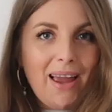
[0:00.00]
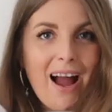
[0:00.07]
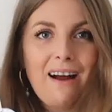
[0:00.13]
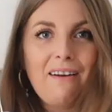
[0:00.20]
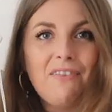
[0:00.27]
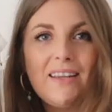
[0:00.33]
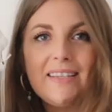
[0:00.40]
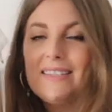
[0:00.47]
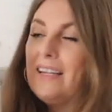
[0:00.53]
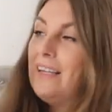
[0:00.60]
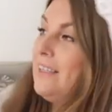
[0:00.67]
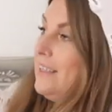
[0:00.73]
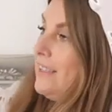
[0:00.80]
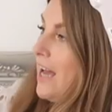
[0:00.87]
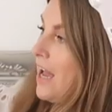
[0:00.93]
we have this
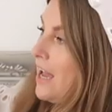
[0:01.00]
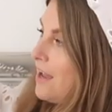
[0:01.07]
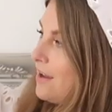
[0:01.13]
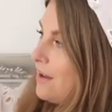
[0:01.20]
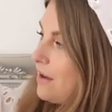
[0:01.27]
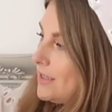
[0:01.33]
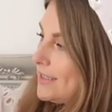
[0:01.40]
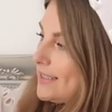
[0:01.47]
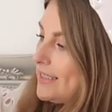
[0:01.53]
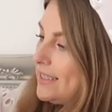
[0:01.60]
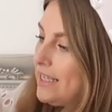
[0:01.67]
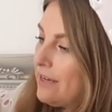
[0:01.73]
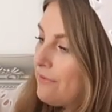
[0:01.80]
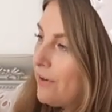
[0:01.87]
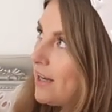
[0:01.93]
little
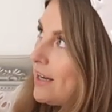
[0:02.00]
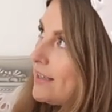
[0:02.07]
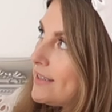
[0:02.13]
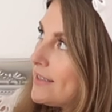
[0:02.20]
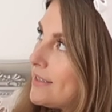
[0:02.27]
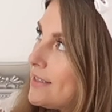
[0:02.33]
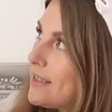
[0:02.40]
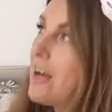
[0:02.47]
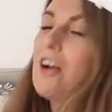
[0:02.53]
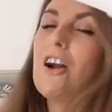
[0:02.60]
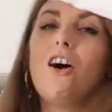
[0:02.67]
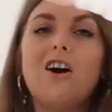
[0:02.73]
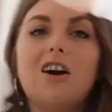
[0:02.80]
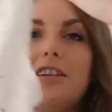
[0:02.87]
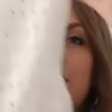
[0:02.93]
sleeveless
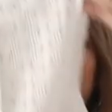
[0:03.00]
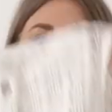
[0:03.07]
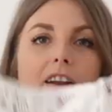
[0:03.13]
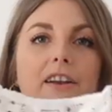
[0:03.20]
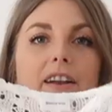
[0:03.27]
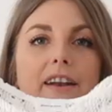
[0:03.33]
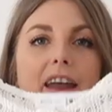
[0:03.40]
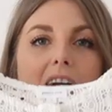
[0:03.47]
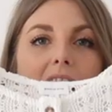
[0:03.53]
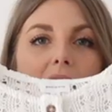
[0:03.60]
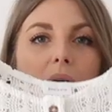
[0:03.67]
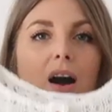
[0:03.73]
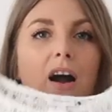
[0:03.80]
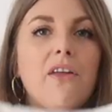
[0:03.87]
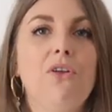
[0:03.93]
cardigan.
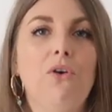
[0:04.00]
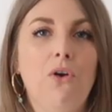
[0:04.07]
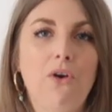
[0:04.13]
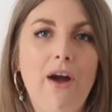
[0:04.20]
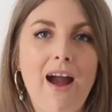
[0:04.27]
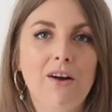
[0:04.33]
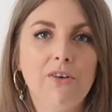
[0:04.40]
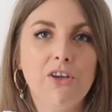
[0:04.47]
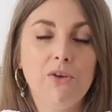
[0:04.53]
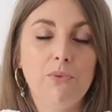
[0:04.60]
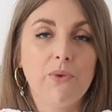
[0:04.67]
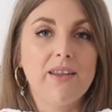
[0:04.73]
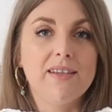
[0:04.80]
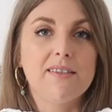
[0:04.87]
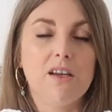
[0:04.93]
Now I thought, how cute
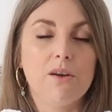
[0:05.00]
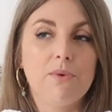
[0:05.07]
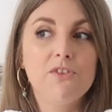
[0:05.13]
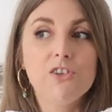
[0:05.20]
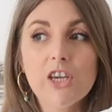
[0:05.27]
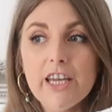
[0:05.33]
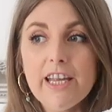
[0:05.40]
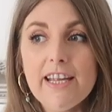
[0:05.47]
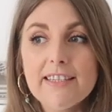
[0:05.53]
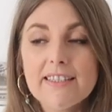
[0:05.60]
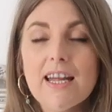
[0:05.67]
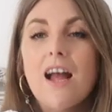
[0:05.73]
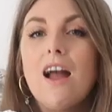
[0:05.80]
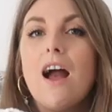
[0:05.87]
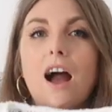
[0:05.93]
would this look with jeans?
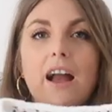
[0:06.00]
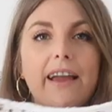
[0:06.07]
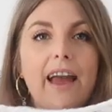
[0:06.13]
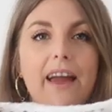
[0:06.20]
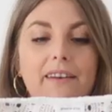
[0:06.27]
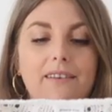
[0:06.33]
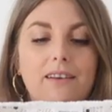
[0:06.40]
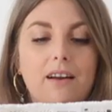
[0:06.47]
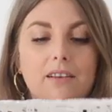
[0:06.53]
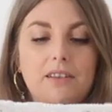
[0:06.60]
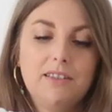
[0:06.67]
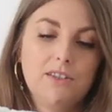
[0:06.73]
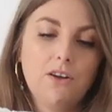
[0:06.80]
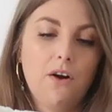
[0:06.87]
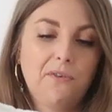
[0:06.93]
Again,
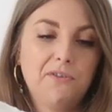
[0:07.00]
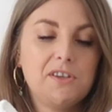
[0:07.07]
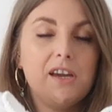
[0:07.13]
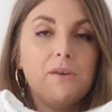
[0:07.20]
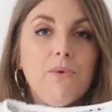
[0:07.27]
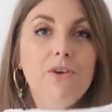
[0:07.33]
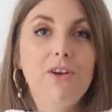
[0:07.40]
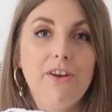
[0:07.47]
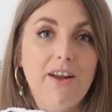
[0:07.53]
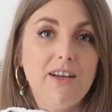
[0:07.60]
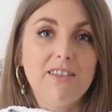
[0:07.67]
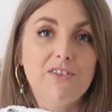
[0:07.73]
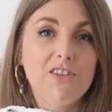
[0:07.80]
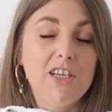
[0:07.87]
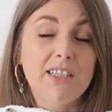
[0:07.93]
soft, it would look
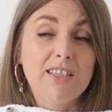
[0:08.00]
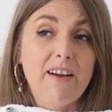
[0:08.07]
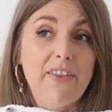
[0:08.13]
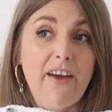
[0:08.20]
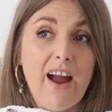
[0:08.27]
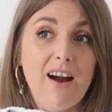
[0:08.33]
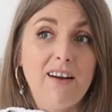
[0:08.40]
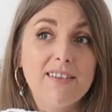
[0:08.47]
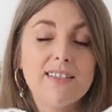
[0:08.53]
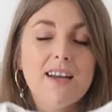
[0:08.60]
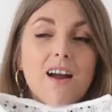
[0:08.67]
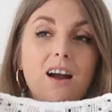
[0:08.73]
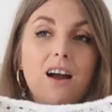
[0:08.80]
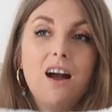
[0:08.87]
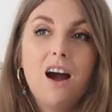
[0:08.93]
nice with jeans around the house.
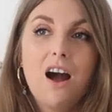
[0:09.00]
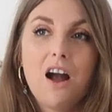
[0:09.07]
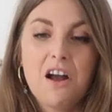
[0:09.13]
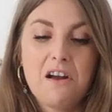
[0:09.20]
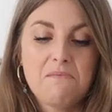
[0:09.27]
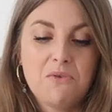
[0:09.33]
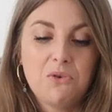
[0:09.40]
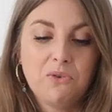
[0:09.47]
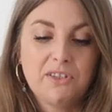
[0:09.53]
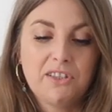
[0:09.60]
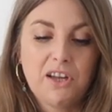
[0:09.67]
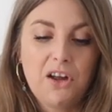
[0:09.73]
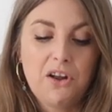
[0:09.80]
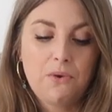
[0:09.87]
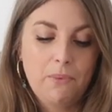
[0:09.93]

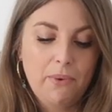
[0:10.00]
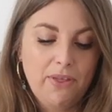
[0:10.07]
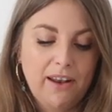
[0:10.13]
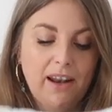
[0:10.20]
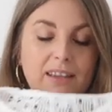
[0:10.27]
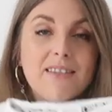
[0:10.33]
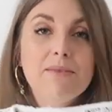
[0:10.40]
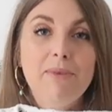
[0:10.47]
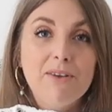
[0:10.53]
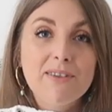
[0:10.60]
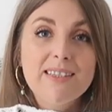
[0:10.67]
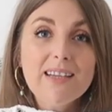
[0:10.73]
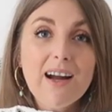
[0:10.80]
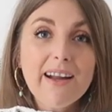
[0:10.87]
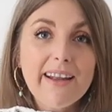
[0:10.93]
Also with like some little
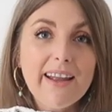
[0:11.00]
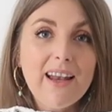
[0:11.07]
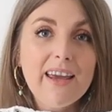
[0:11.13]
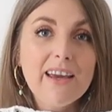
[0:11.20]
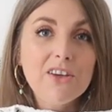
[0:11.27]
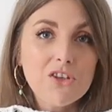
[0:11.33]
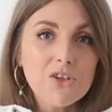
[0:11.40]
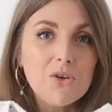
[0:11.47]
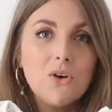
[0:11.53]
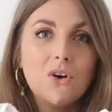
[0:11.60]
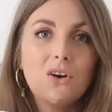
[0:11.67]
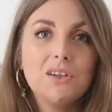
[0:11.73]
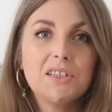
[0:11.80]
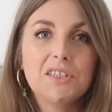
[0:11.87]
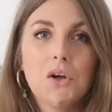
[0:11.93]
cycling
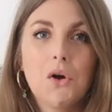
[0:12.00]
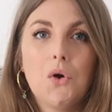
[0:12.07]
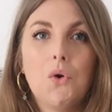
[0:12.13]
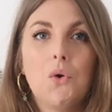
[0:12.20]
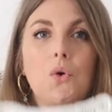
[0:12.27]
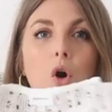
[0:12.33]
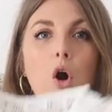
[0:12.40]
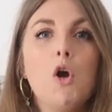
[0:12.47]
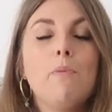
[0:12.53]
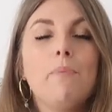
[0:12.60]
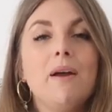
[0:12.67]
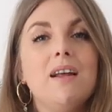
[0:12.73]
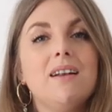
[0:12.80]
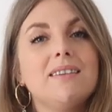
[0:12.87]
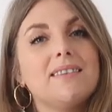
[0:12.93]
shorts, or
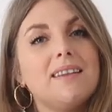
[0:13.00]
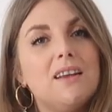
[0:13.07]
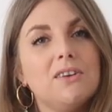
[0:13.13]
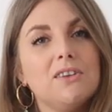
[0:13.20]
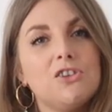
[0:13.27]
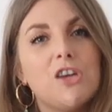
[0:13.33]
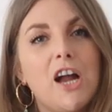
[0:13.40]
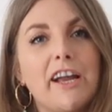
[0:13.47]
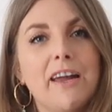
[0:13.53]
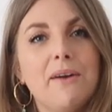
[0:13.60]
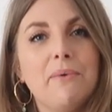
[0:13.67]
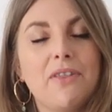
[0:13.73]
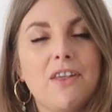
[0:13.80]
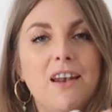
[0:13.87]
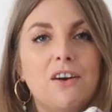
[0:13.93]
open as a little jacket
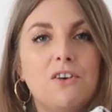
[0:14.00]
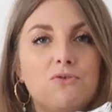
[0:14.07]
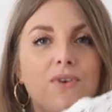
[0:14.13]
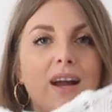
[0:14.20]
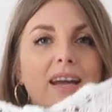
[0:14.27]
with a little